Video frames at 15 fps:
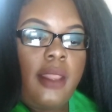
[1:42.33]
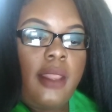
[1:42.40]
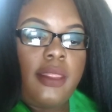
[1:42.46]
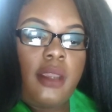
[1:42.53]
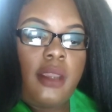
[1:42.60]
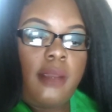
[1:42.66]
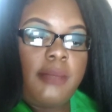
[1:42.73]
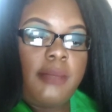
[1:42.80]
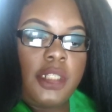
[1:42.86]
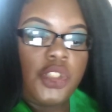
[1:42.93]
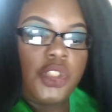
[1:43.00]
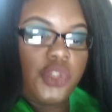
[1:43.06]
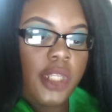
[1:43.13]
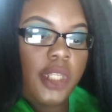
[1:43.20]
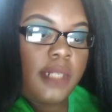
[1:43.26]
There are many
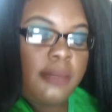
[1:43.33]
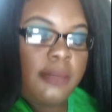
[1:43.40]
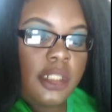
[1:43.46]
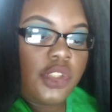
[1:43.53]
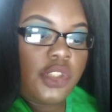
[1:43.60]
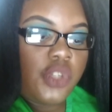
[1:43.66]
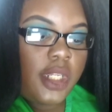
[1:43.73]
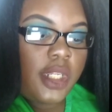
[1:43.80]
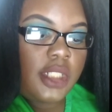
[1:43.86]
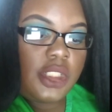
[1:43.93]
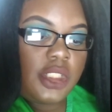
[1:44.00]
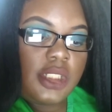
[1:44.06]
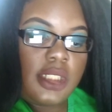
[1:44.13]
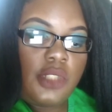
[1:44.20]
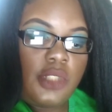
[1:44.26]

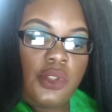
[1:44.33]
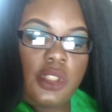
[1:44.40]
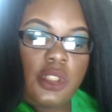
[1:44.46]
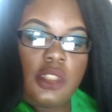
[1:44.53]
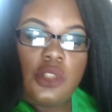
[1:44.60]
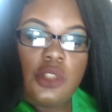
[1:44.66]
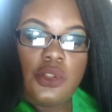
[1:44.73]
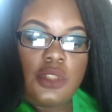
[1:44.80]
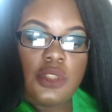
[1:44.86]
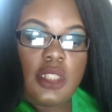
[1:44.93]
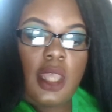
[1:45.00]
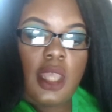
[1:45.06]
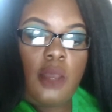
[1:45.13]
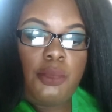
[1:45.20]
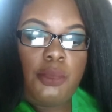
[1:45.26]
strategies that you can use to
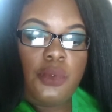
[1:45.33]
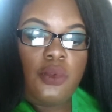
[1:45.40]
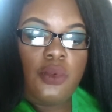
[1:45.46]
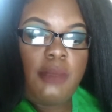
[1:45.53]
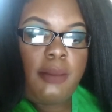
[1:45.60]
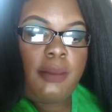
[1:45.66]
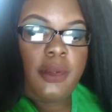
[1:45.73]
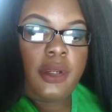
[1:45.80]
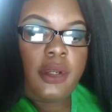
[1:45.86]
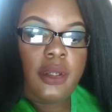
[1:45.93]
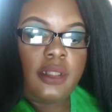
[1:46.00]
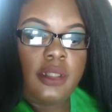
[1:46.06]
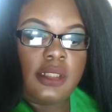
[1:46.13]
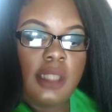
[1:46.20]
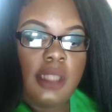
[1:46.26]
help you
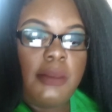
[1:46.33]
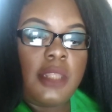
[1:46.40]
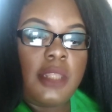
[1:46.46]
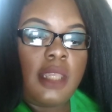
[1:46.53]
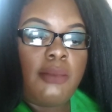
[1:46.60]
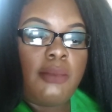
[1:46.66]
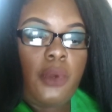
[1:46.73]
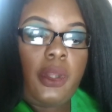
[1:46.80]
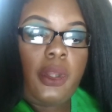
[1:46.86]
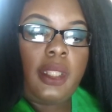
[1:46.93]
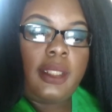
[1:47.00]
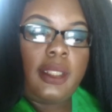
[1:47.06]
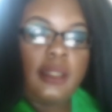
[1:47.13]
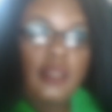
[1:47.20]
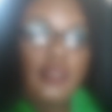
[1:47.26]
remember something important.